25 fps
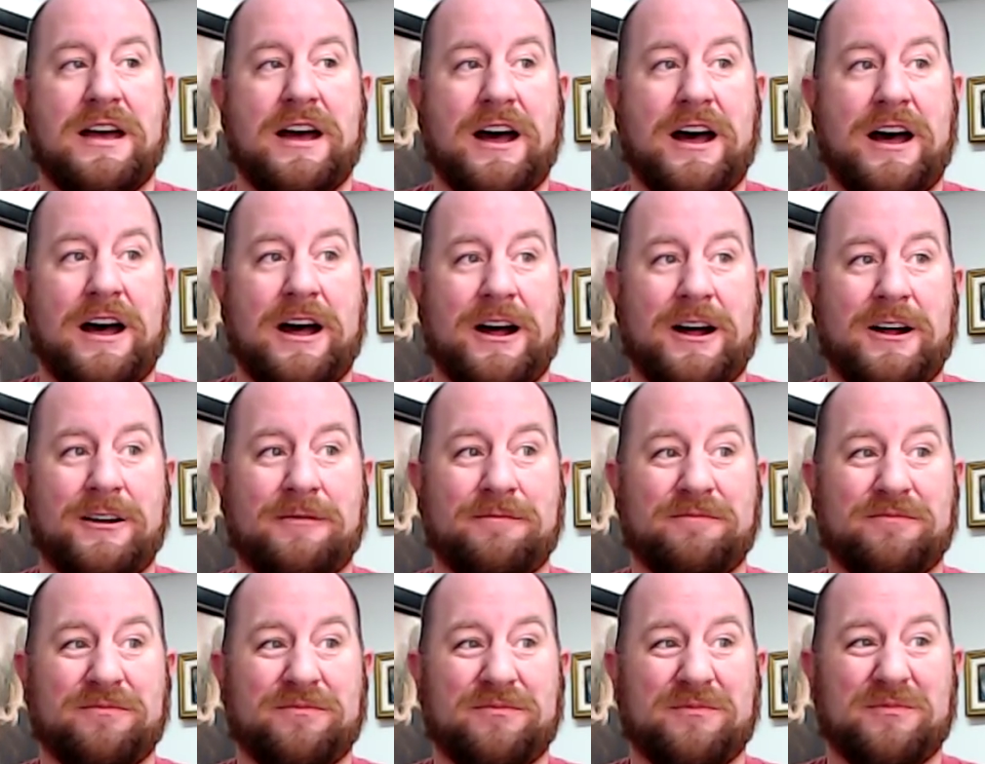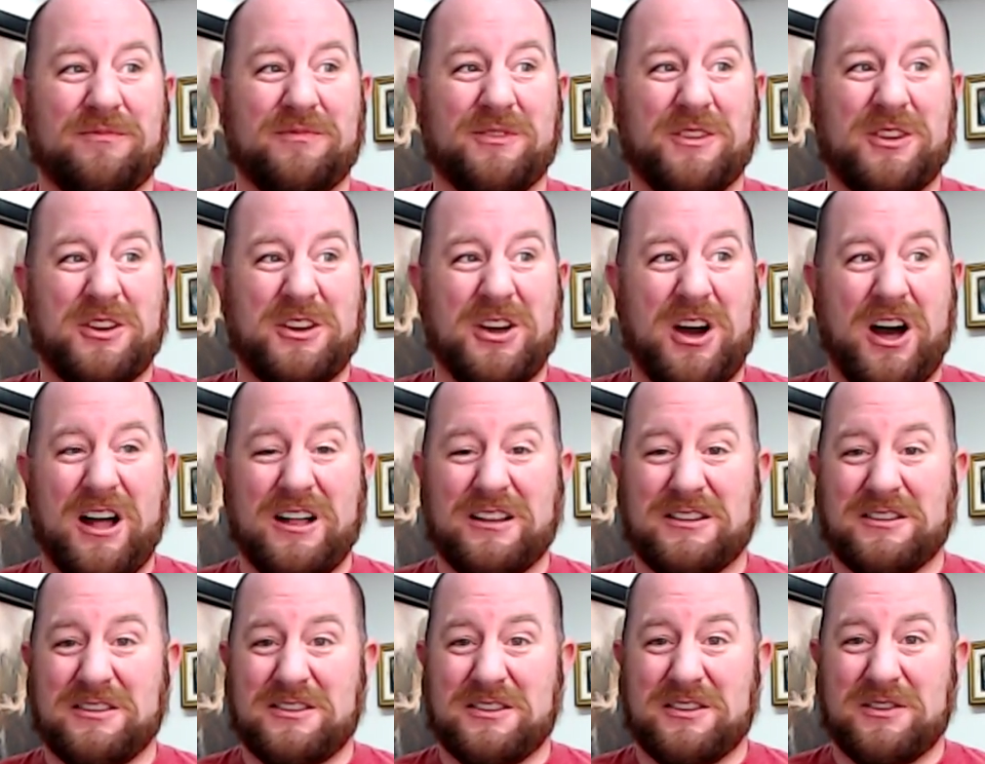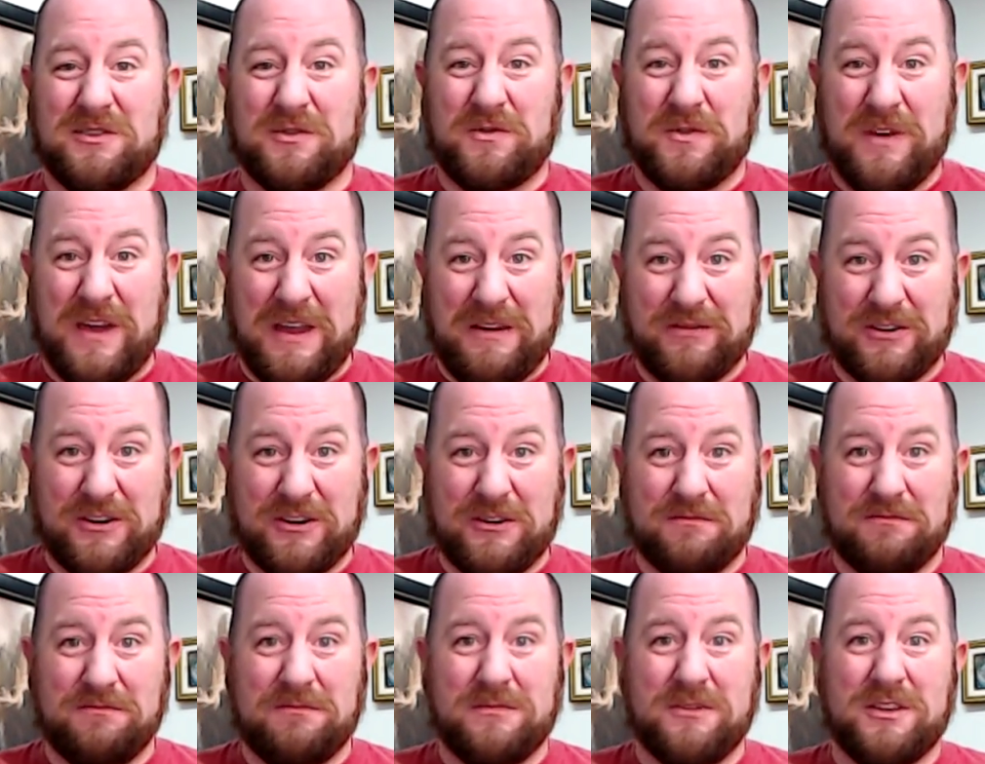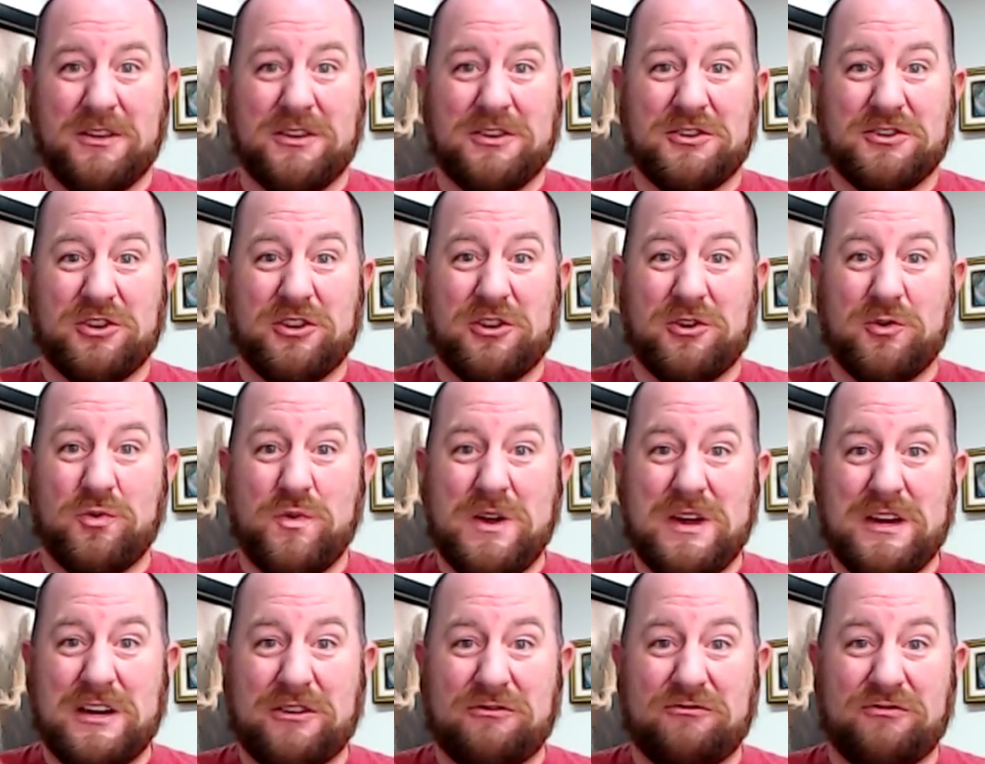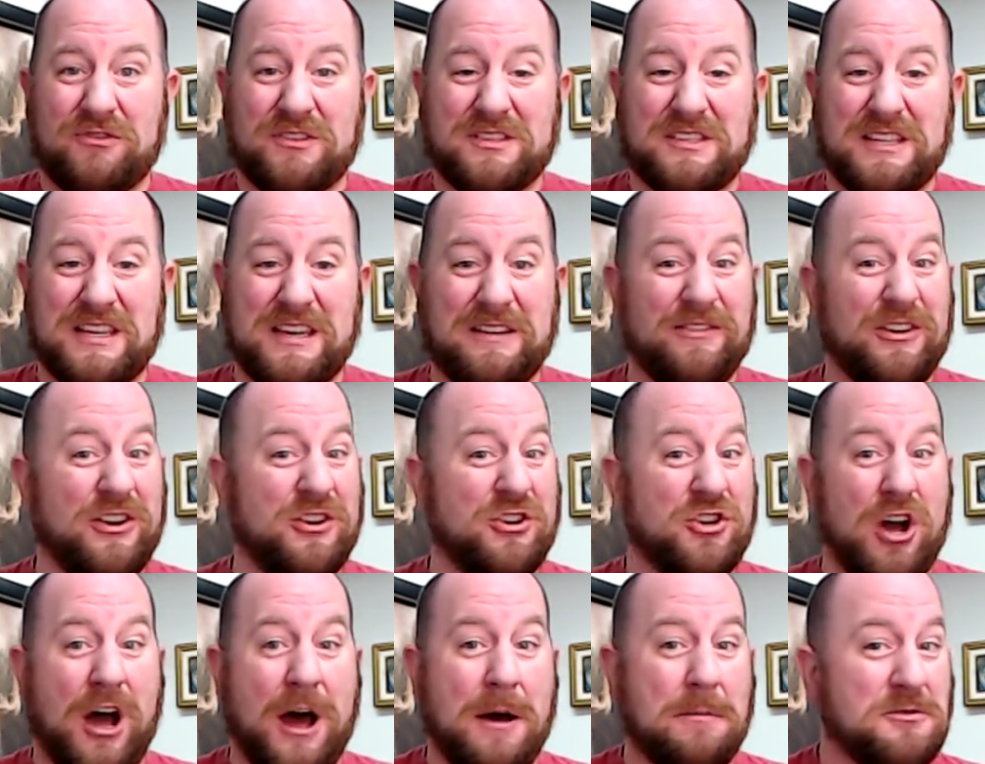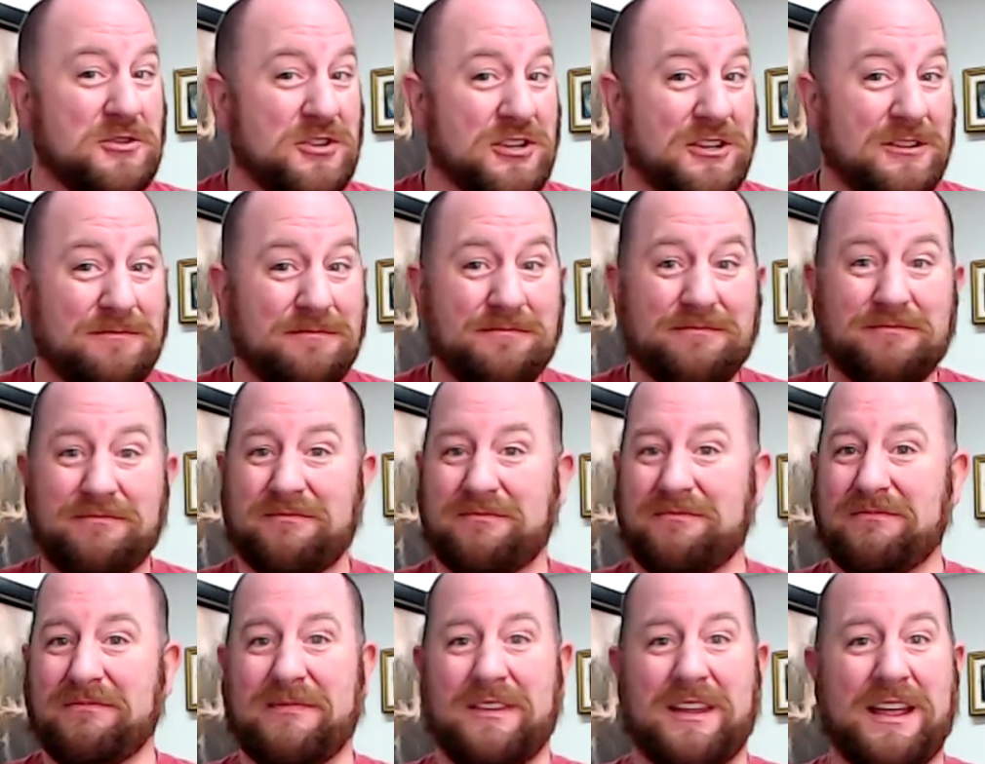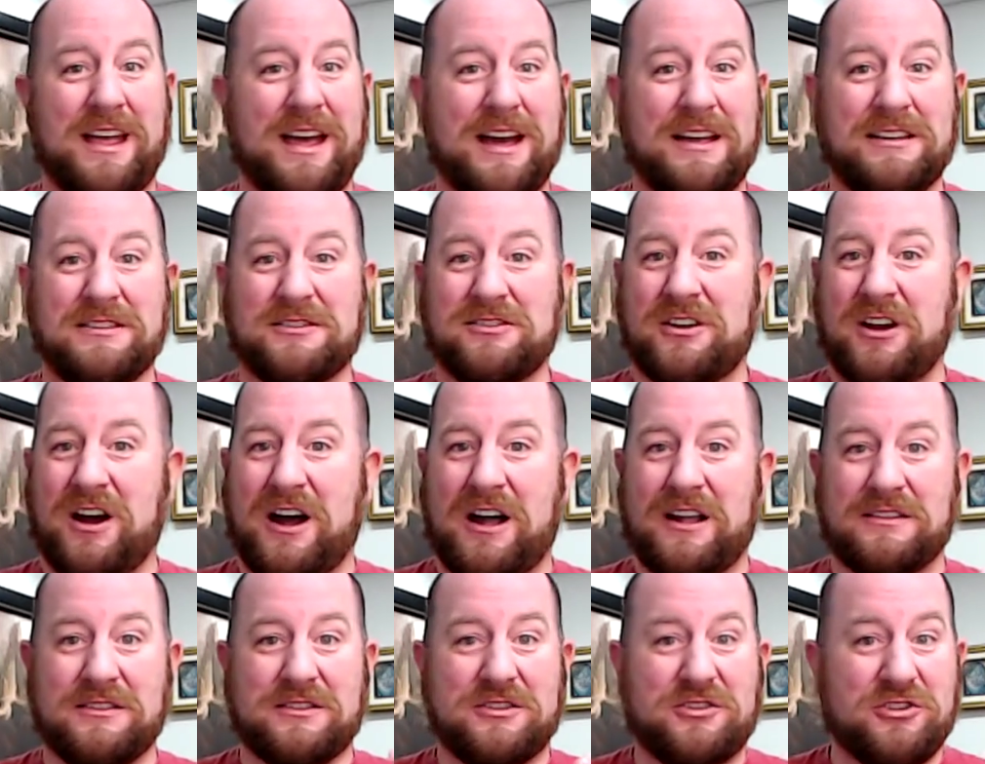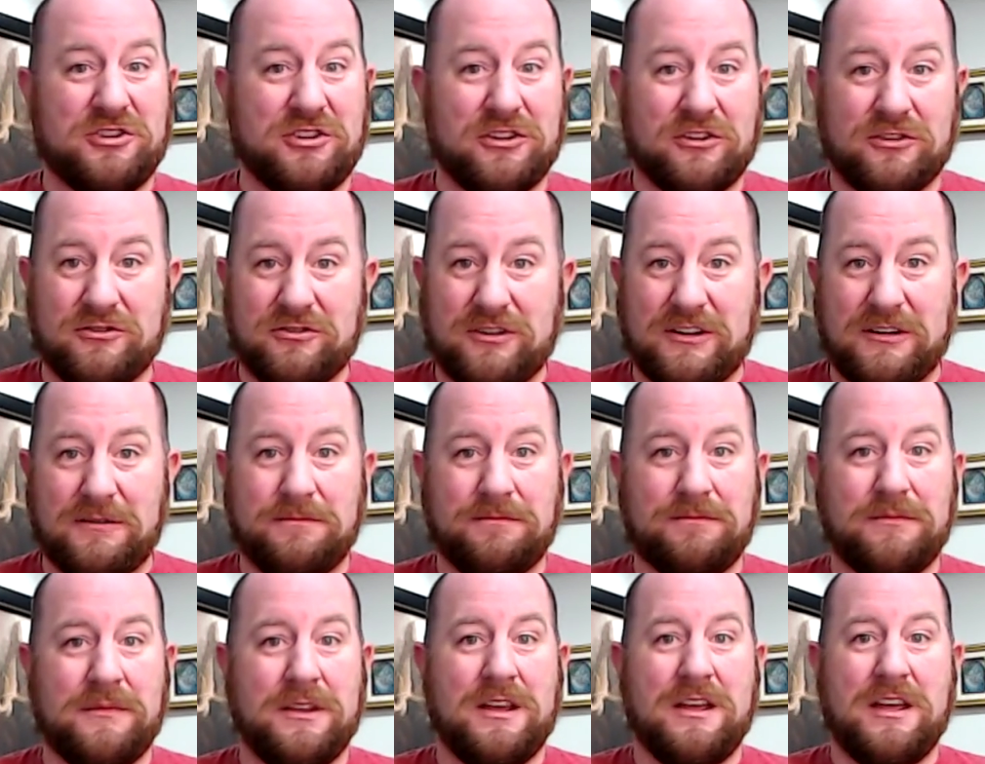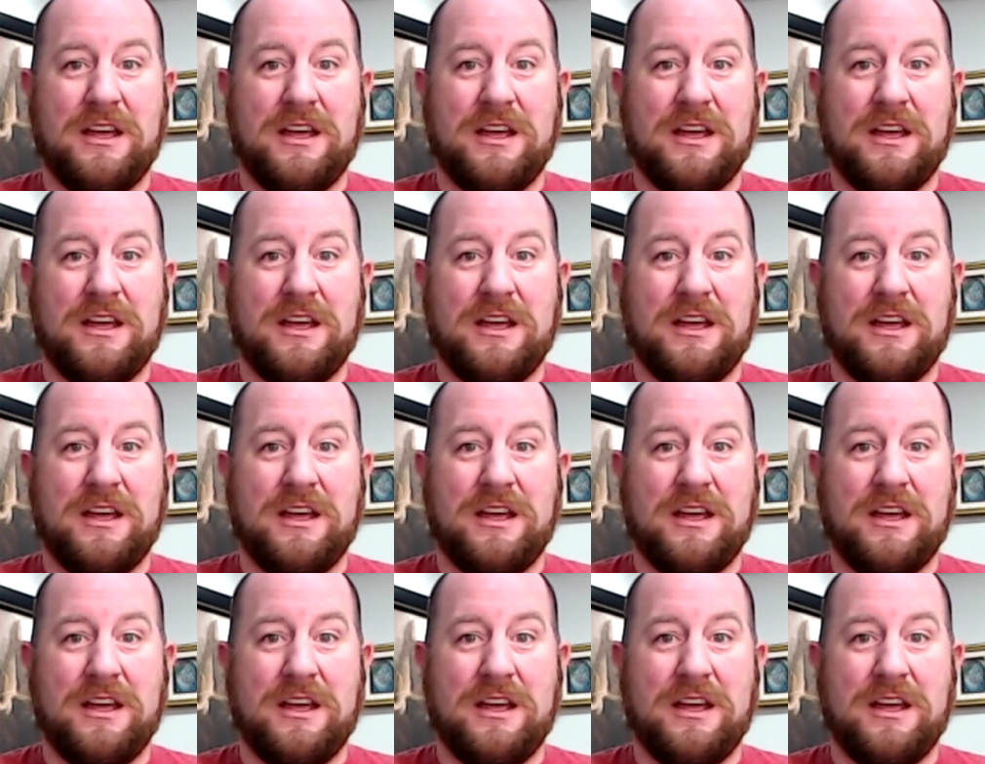God's favor, so that we could receive adoption as God's children,